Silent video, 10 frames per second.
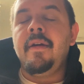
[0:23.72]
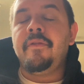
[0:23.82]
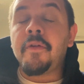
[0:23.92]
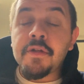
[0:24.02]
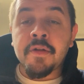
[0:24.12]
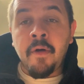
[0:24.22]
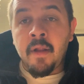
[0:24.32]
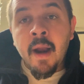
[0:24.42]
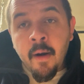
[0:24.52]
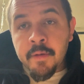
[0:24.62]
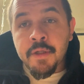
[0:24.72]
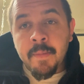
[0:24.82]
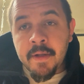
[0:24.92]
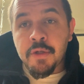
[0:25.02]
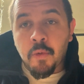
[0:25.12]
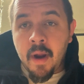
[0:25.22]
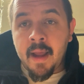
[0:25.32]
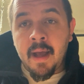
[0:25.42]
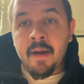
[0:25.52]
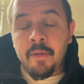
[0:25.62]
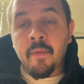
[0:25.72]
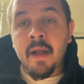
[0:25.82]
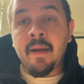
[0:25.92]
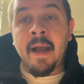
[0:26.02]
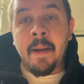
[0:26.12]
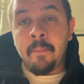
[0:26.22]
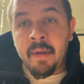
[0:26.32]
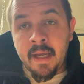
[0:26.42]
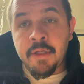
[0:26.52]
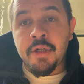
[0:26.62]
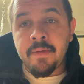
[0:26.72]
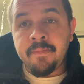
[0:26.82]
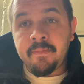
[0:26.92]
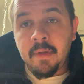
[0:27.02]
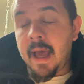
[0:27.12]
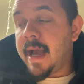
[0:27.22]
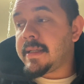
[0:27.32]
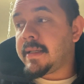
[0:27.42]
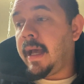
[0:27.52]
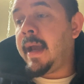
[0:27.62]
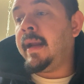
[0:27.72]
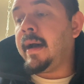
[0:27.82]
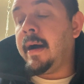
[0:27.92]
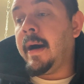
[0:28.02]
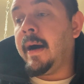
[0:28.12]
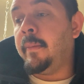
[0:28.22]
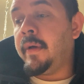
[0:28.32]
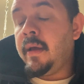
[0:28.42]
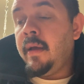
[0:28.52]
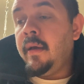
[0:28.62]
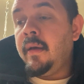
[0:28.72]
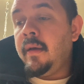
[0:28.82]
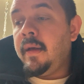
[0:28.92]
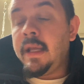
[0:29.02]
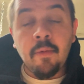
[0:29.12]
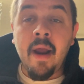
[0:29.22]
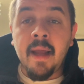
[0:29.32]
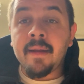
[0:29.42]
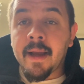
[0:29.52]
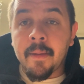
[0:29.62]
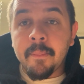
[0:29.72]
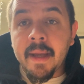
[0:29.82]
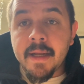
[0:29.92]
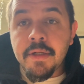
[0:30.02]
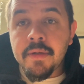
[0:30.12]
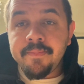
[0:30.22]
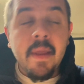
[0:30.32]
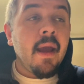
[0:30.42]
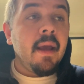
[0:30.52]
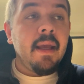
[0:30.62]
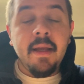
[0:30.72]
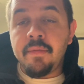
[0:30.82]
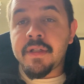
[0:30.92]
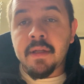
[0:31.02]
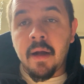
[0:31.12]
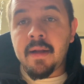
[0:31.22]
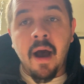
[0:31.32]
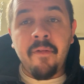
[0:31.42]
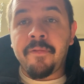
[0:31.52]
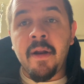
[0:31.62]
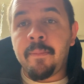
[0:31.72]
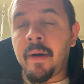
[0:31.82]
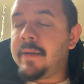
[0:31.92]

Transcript: first of all, Errol Spence ran out of the ring like a bitch last night. He ran like a bitch. He was tough and